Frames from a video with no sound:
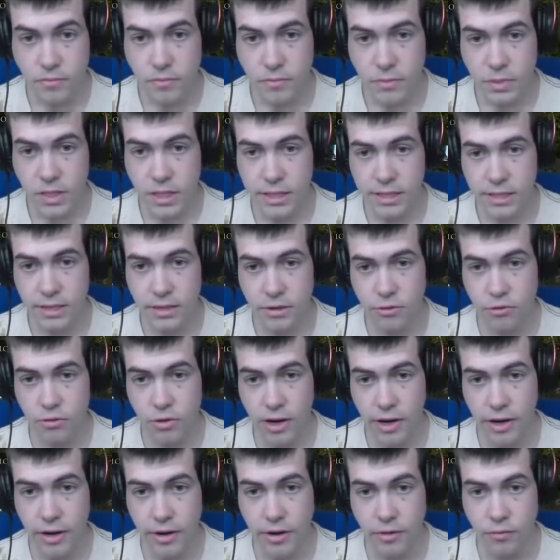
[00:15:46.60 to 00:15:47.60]
He's going to
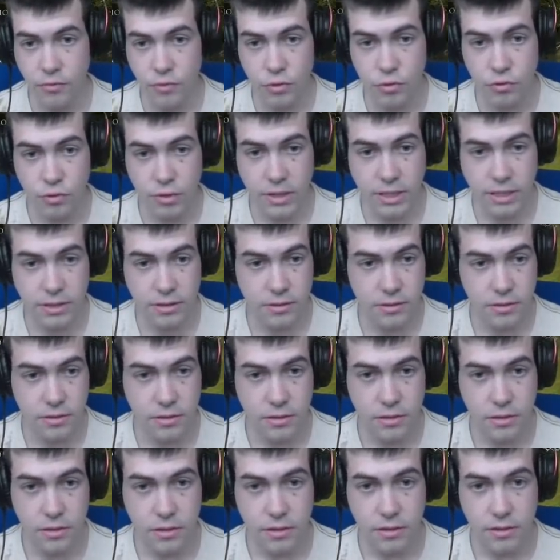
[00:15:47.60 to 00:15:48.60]
try and retreat
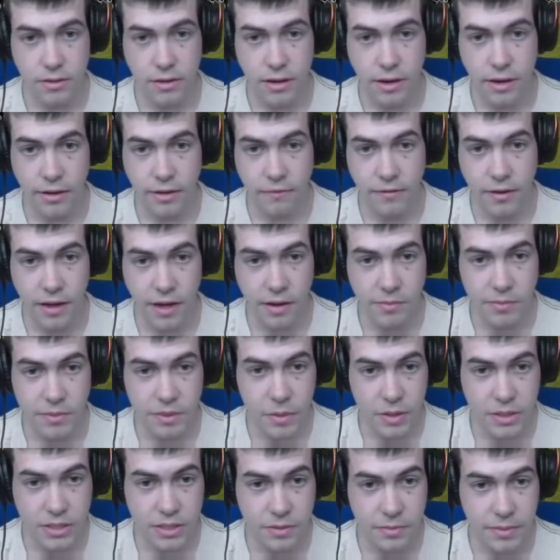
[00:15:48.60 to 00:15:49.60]
at the flames,
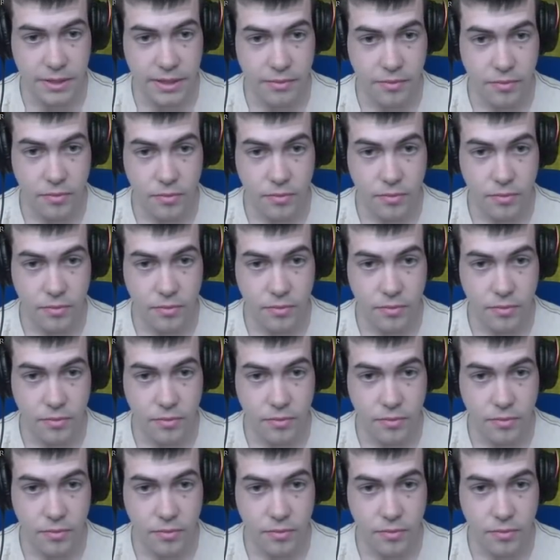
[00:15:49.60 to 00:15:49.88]
possibly.